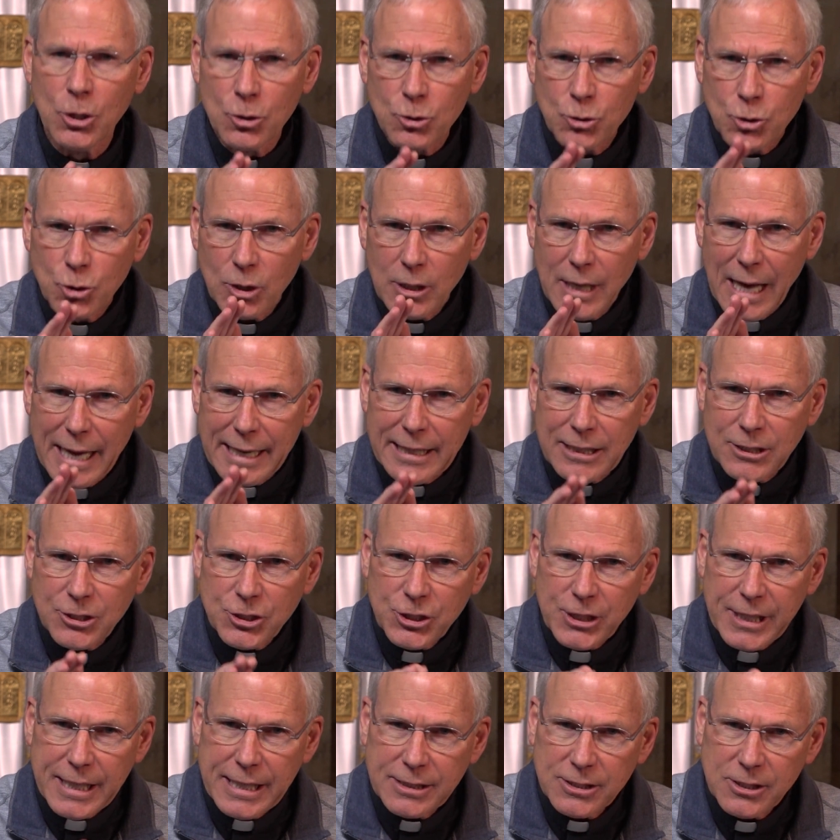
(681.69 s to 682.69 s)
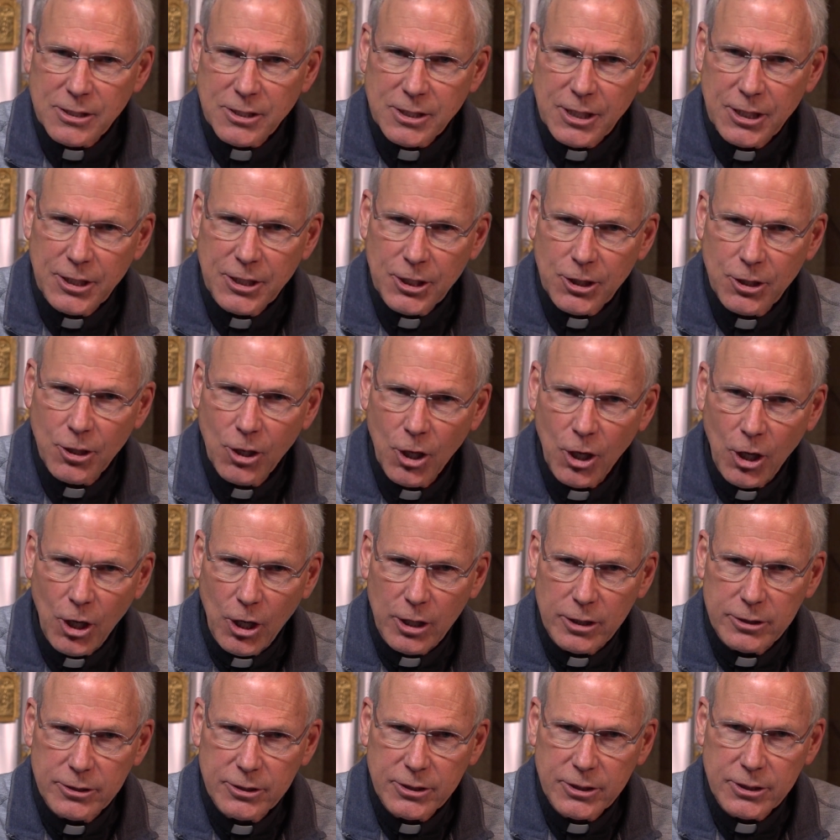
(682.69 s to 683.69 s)
to letting Jesus into your
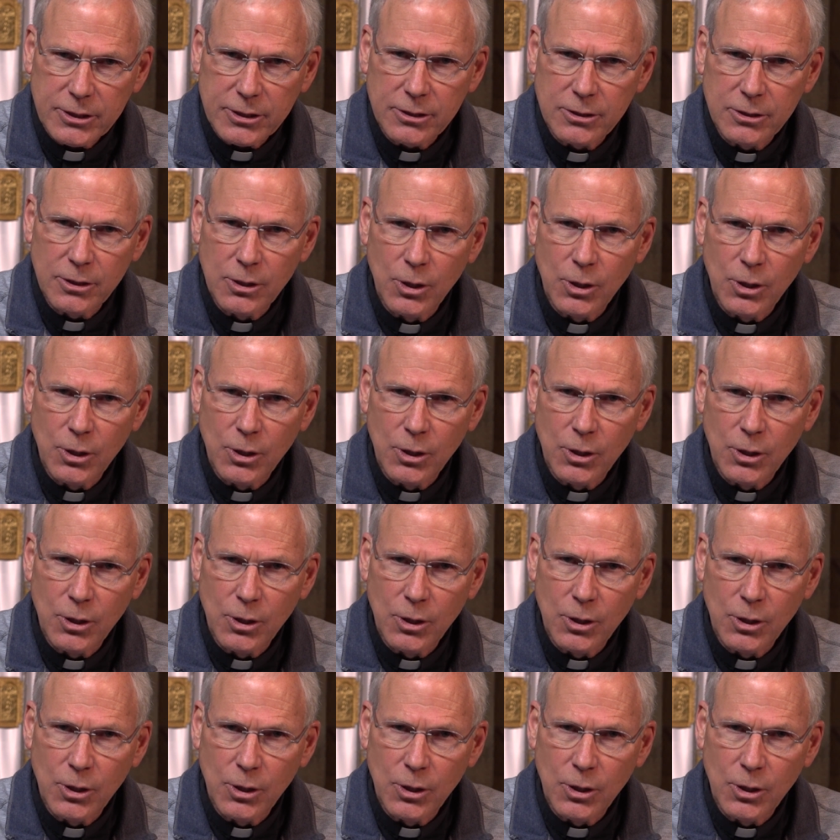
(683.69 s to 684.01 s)
hurt